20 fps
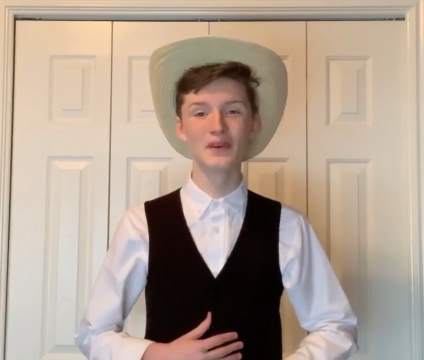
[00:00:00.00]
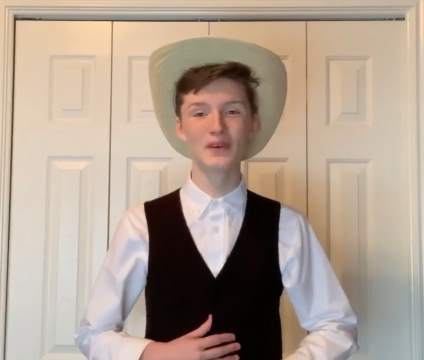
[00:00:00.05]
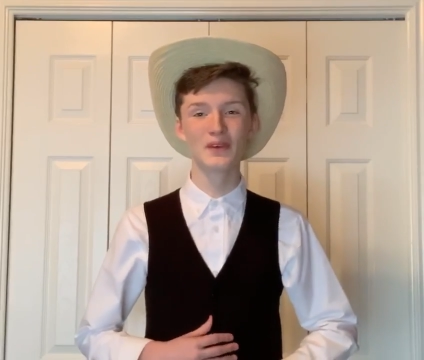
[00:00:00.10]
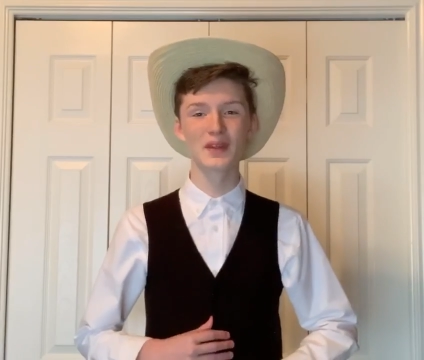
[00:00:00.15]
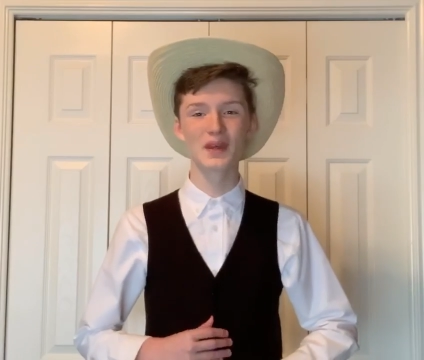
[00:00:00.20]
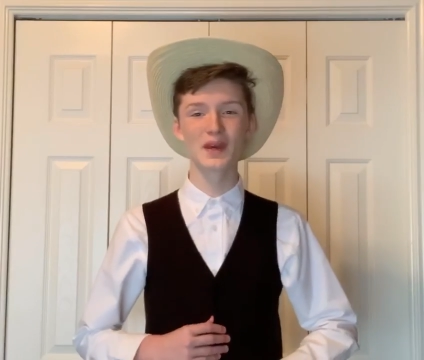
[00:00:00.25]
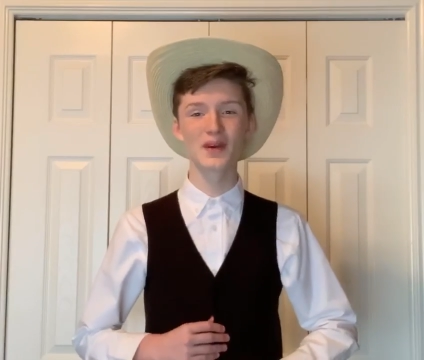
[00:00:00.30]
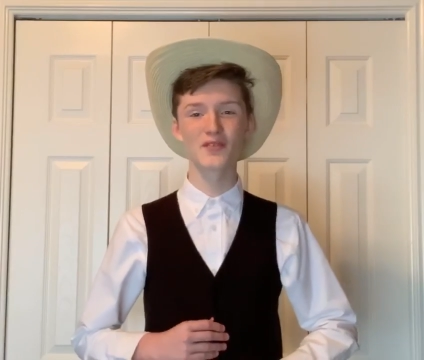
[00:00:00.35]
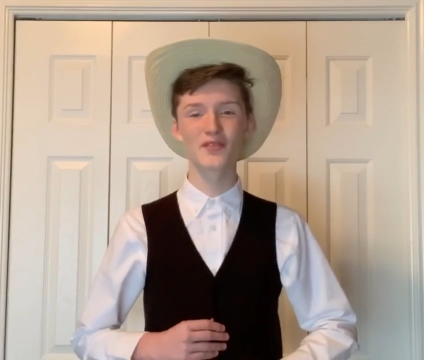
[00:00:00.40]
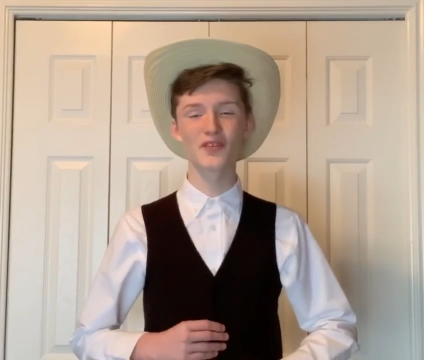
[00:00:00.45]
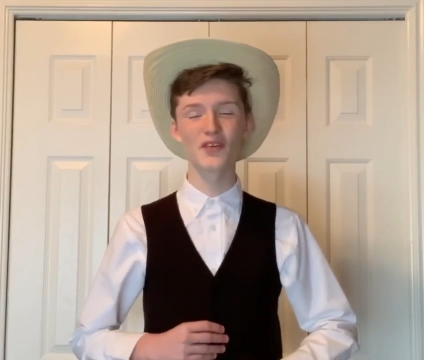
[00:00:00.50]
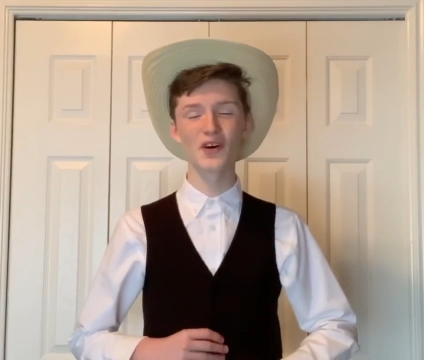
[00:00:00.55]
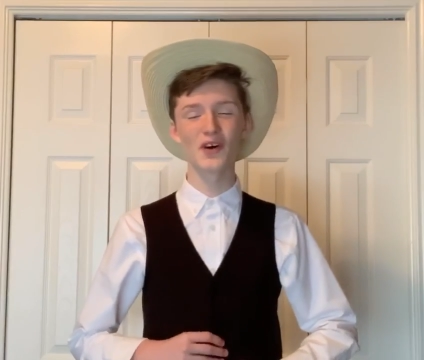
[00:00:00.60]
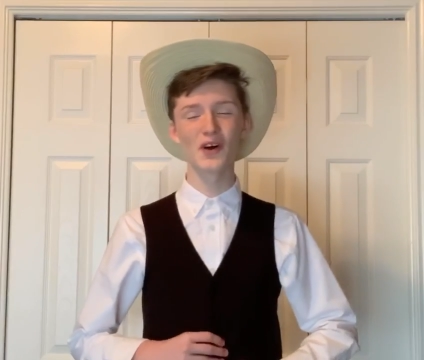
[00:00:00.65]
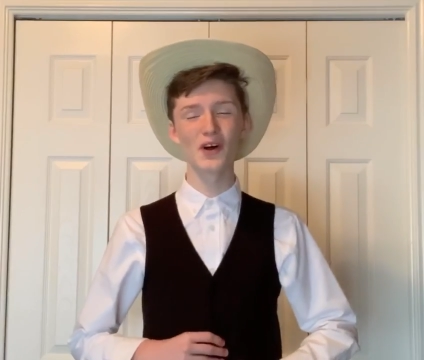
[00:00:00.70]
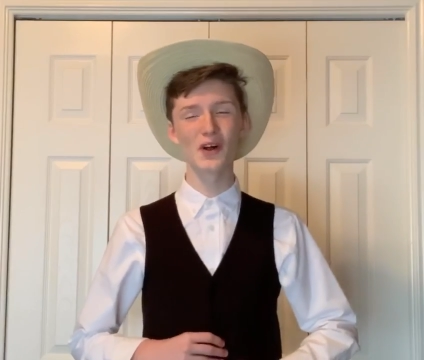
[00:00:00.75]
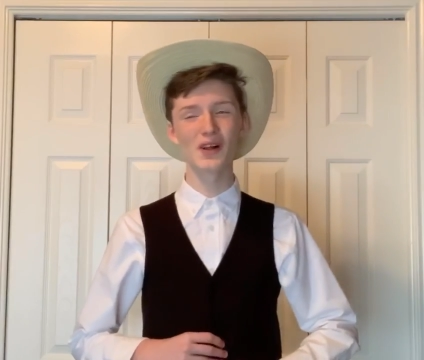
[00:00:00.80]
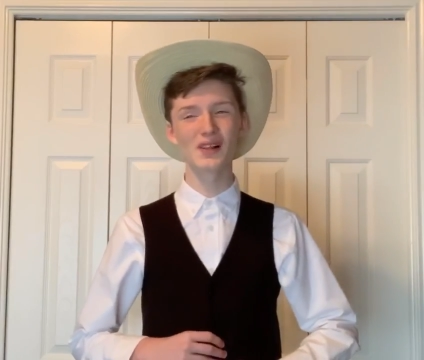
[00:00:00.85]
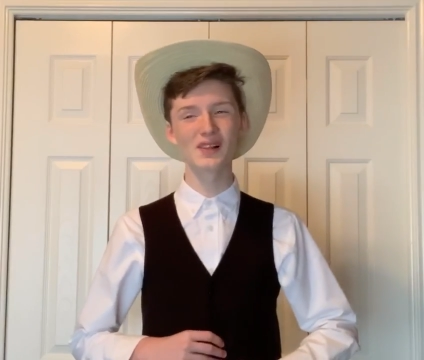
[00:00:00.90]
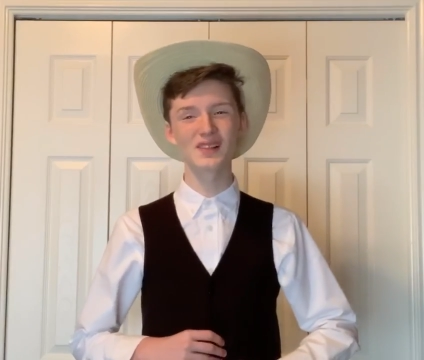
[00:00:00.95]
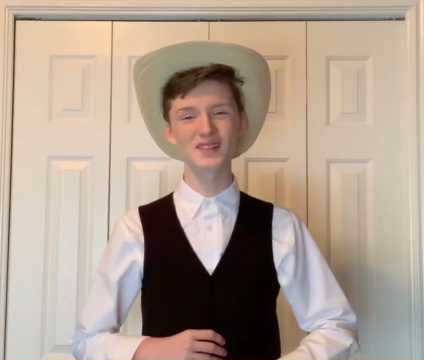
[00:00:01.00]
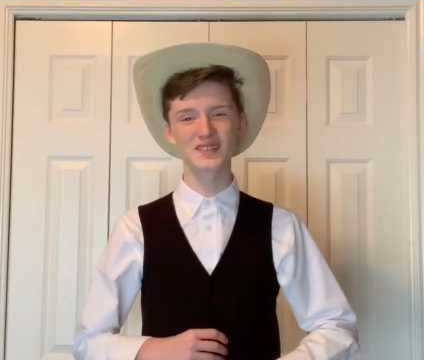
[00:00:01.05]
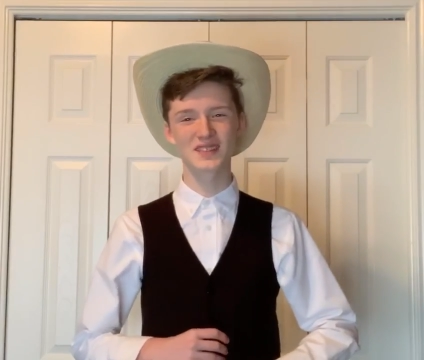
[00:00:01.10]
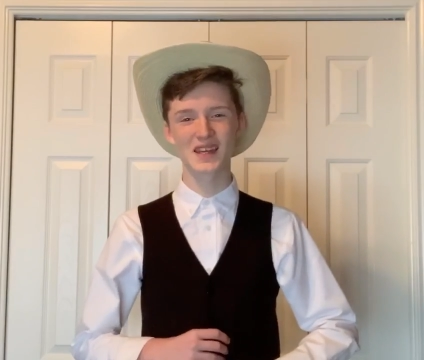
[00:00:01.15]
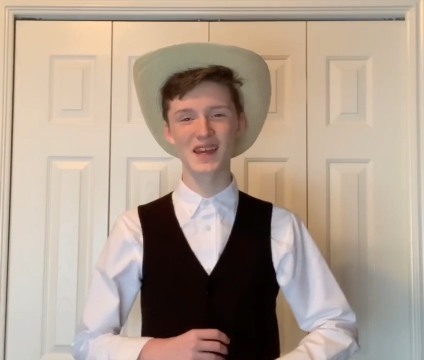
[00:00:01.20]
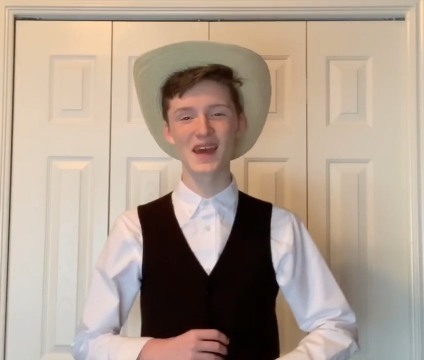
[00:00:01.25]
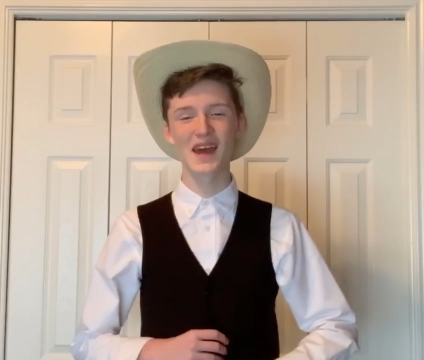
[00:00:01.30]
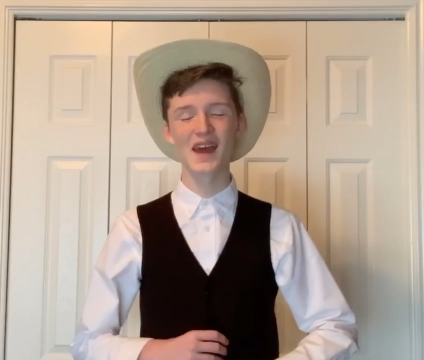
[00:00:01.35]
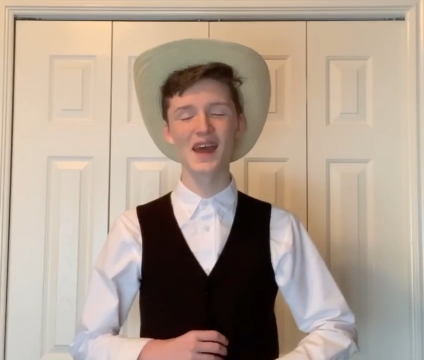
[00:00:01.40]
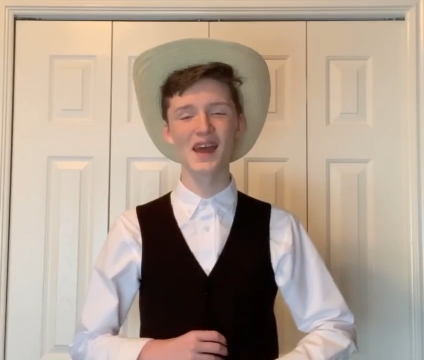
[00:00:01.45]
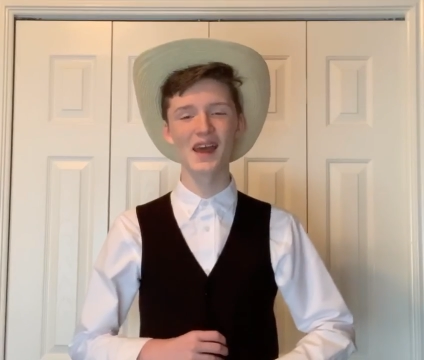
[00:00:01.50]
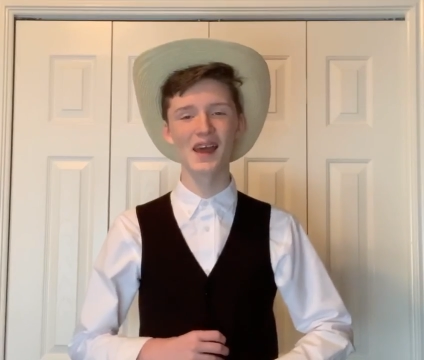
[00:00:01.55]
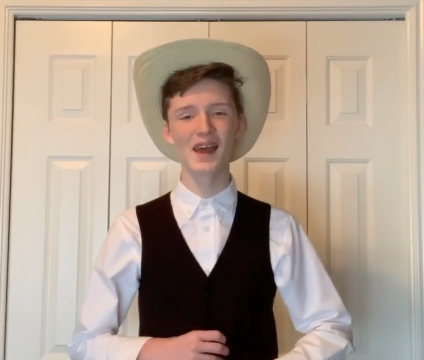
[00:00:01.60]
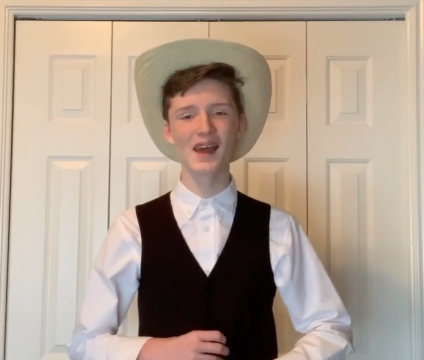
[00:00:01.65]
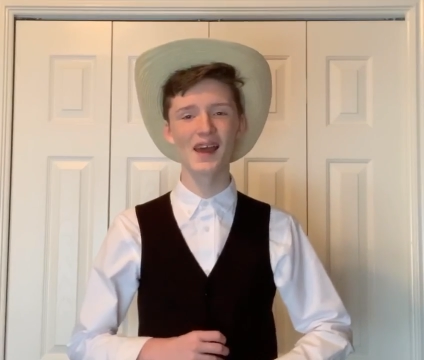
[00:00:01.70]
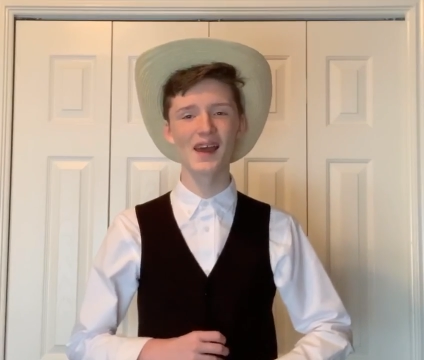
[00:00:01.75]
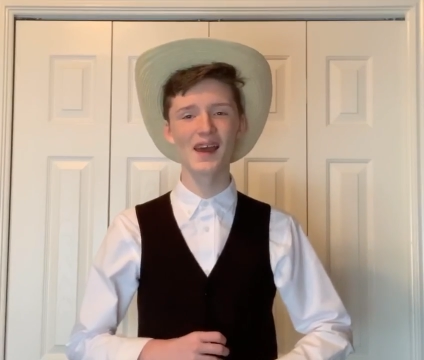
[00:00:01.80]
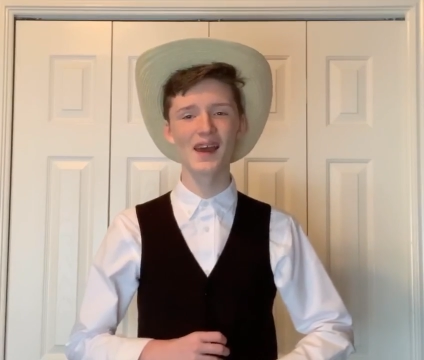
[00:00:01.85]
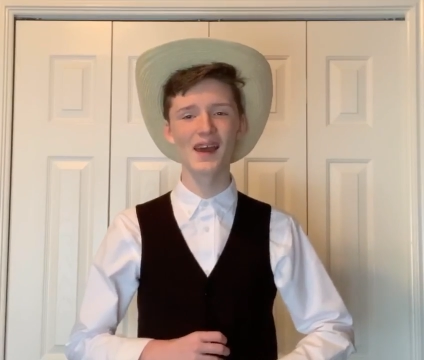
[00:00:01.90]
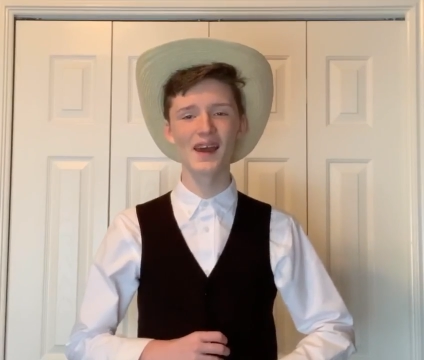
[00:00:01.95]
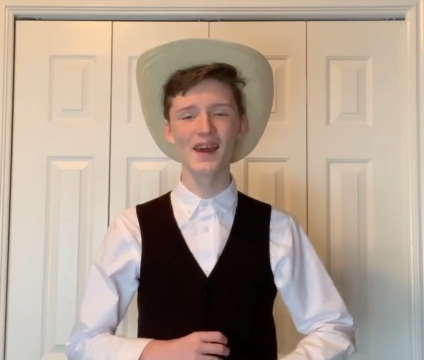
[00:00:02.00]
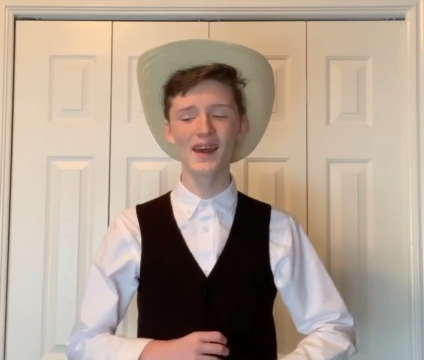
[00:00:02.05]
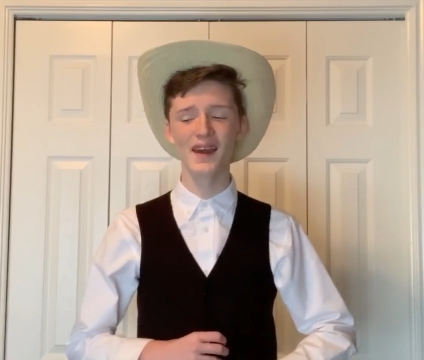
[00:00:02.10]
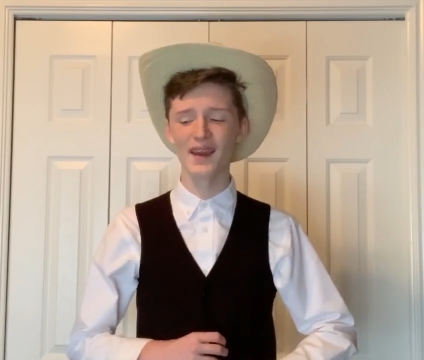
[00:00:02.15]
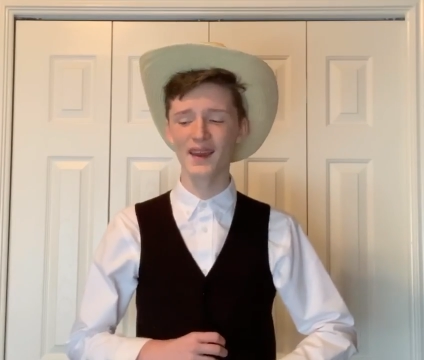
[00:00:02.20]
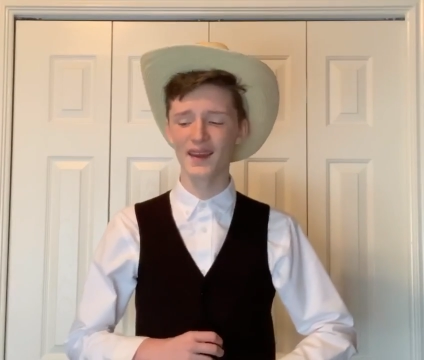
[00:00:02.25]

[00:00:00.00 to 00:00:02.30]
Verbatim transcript: beautiful day.